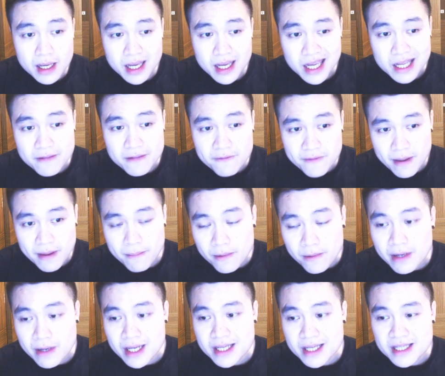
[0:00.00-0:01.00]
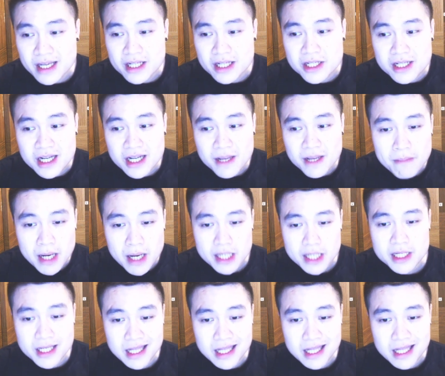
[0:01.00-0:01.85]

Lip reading: in February is actually much